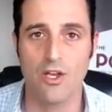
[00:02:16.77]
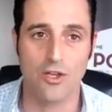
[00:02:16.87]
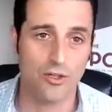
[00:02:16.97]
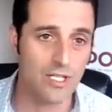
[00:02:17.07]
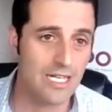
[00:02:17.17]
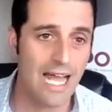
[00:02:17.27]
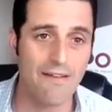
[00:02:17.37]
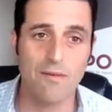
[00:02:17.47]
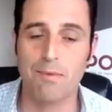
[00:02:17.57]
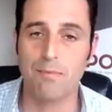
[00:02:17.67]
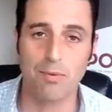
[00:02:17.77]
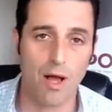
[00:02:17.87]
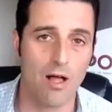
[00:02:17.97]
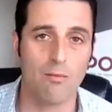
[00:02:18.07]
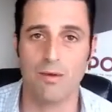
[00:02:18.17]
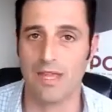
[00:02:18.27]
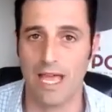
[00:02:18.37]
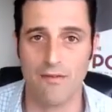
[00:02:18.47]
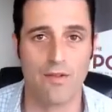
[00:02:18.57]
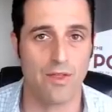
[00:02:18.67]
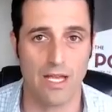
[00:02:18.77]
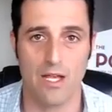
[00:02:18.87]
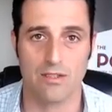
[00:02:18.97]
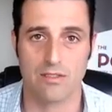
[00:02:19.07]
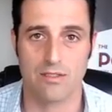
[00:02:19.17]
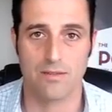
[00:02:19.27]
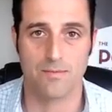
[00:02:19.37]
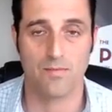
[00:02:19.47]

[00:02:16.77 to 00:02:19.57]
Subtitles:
you're going to have a big problem with everything else.